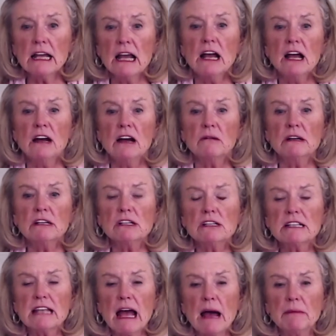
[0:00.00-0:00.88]
We just
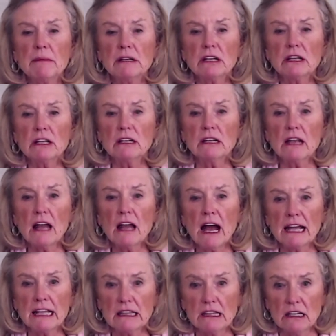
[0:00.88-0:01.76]
happen to like
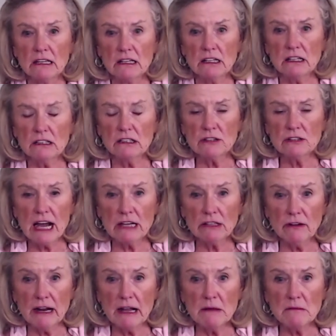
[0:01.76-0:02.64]
the dried
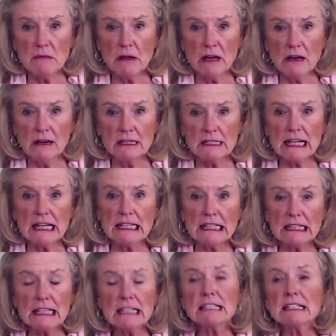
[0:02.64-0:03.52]
cranberries, and at
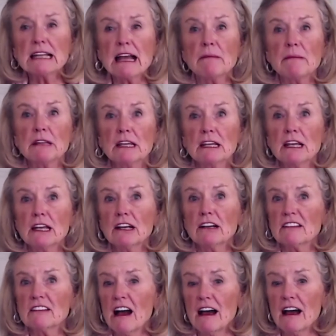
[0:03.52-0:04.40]
this time of the year, the
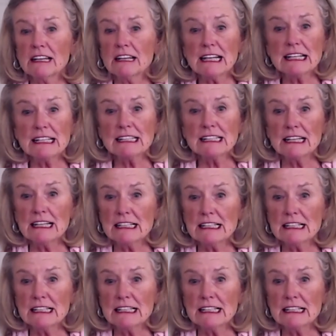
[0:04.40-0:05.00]
holiday season,